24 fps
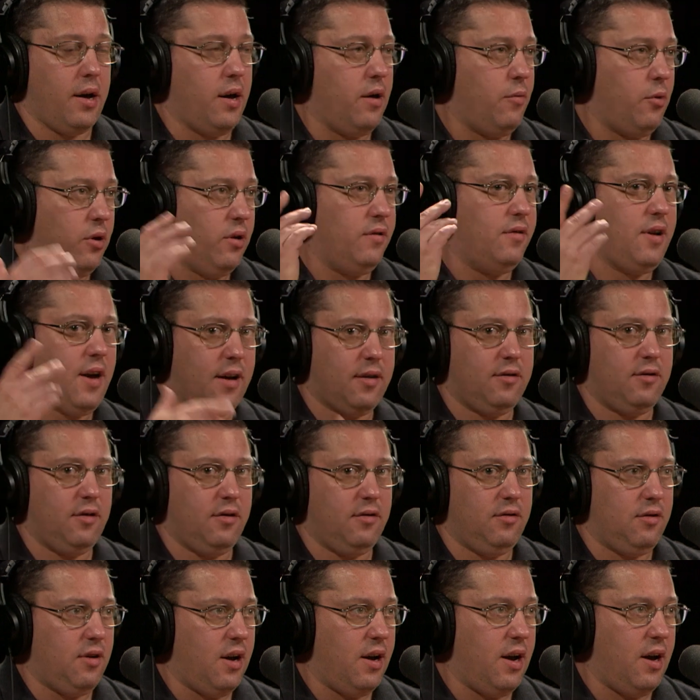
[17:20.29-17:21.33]
I got one in
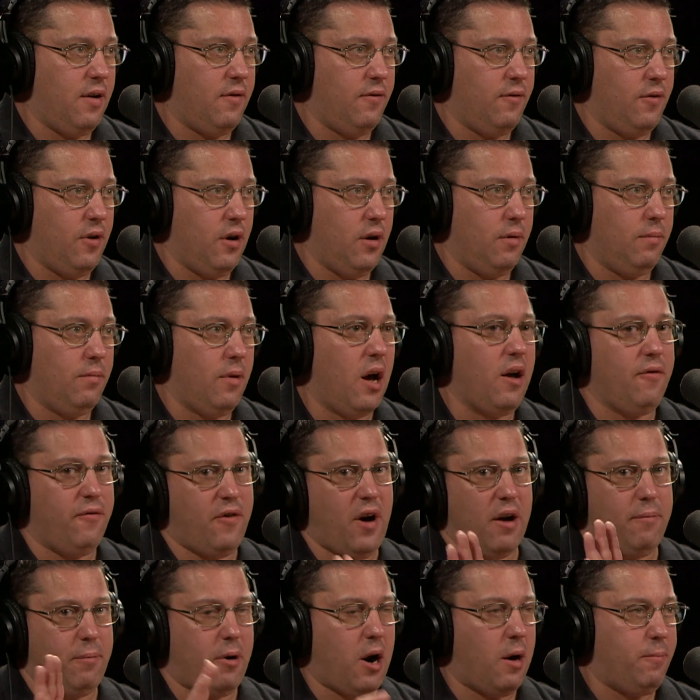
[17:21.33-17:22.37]
Texas. I have
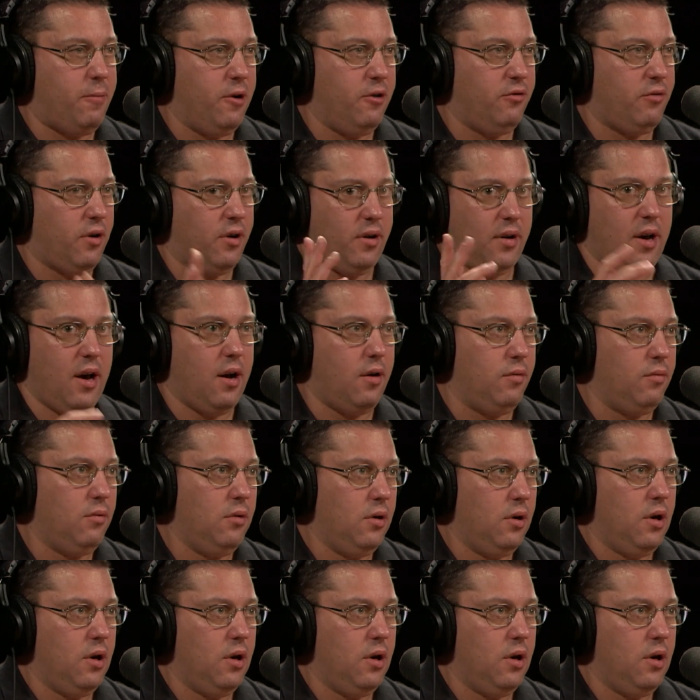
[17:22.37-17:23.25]
5 properties right now.